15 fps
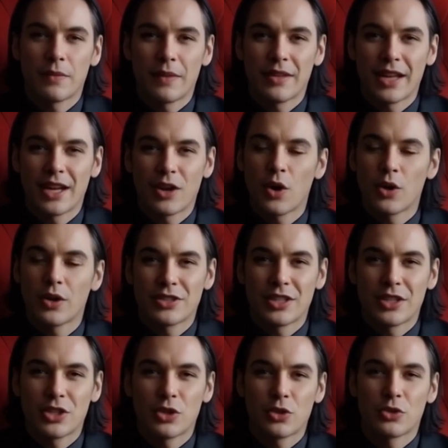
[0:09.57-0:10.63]
They aren't
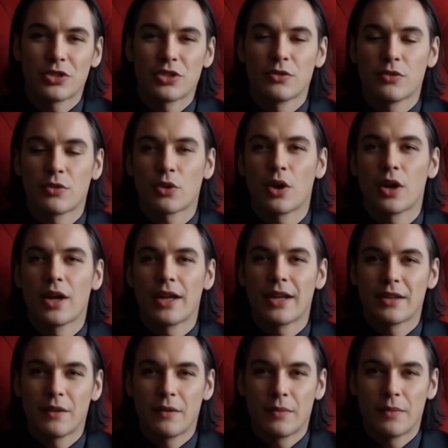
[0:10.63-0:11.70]
accused of fraud
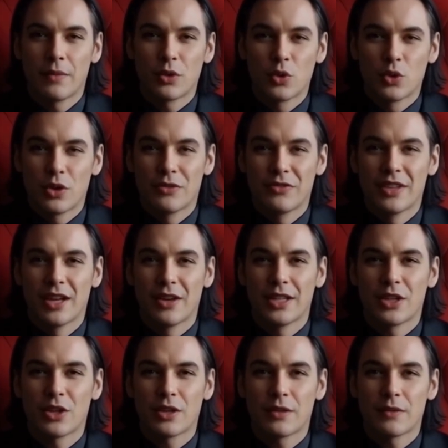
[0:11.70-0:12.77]
or
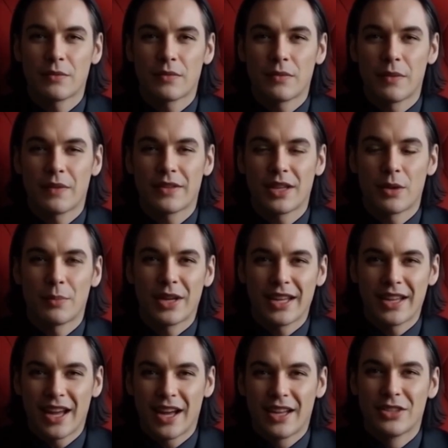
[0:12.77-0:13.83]
failure. They're
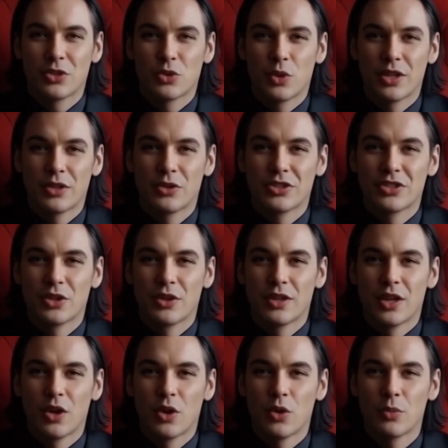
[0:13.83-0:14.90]
being asked whether CERN,
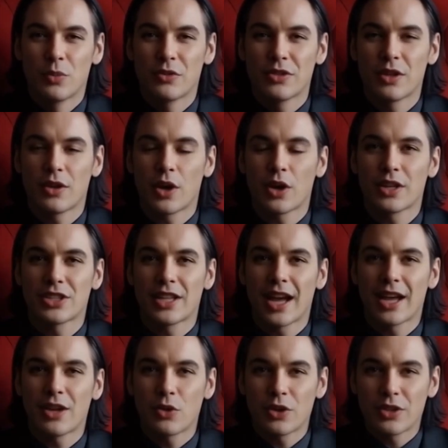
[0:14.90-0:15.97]
home of the Large
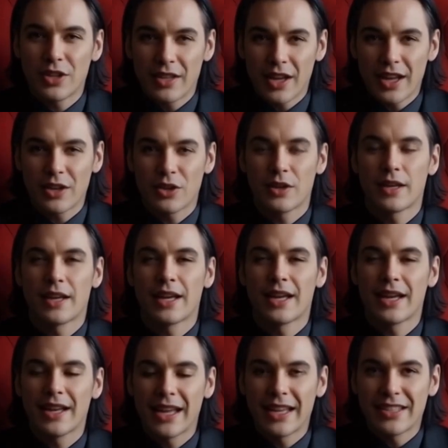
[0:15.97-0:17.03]
Hadron Collider,
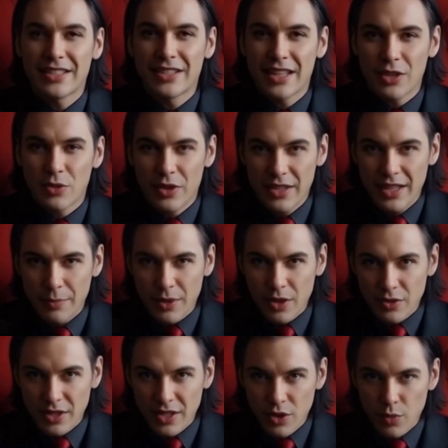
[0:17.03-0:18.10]
is secretly
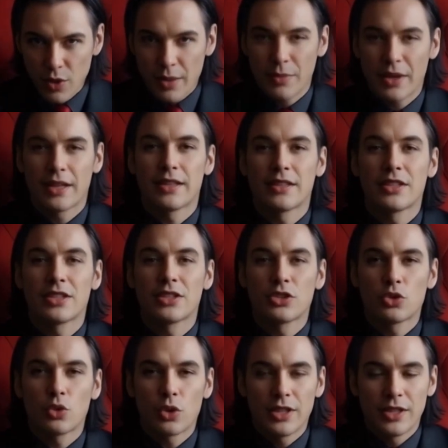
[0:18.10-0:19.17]
building a weapon to
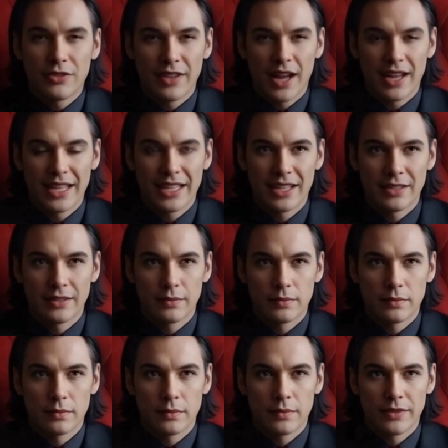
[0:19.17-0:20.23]
destroy the Vatican.
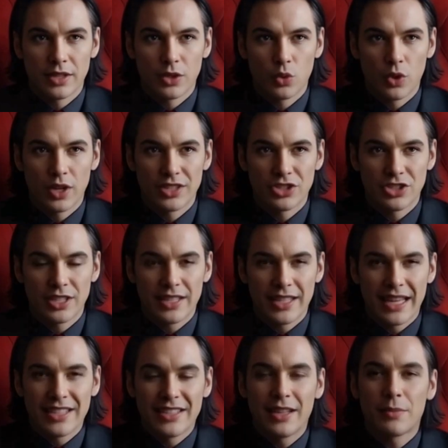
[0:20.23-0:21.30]
The question
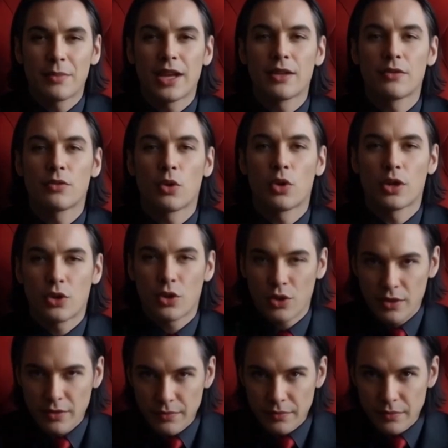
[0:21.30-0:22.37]
isn't
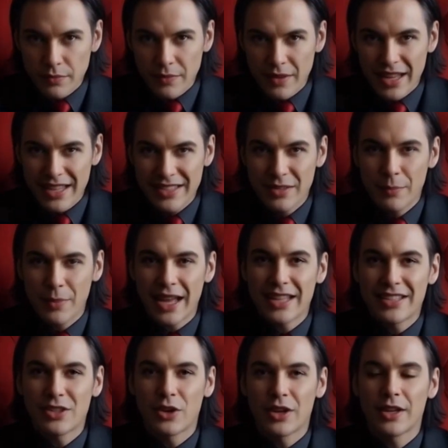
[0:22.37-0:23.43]
metaphorical. It's
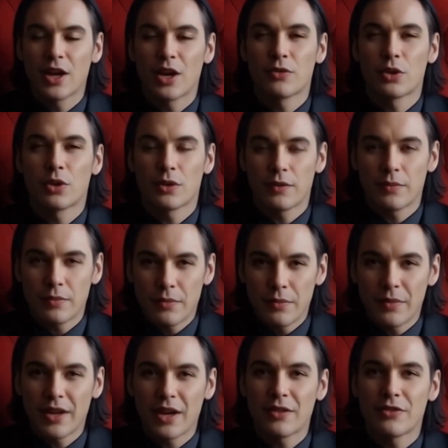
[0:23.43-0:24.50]
based on a novel,
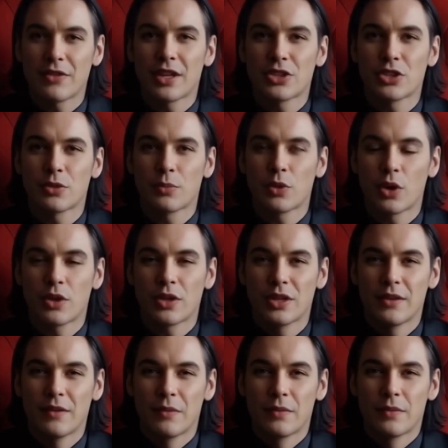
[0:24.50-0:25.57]
a fiction
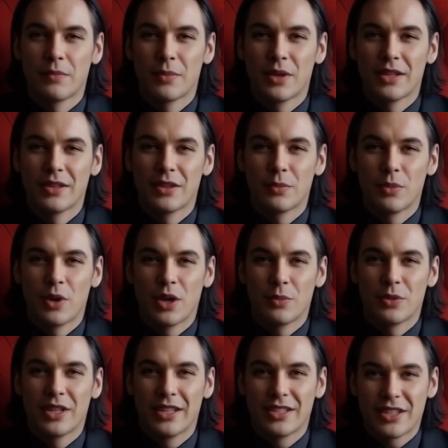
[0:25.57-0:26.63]
book, but the
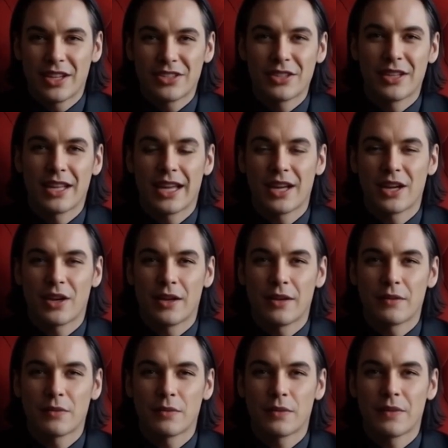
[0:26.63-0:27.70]
public doesn't care.
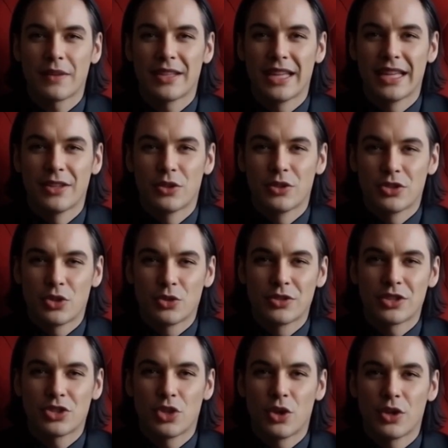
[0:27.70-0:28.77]
Neither do
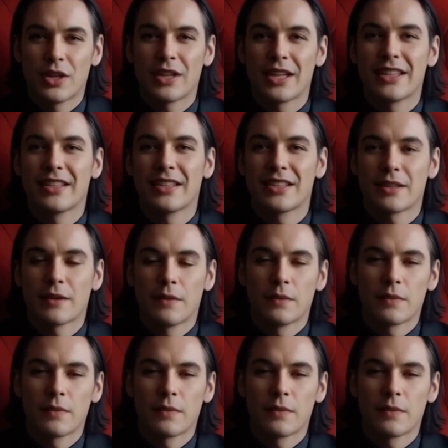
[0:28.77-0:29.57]
the journalists.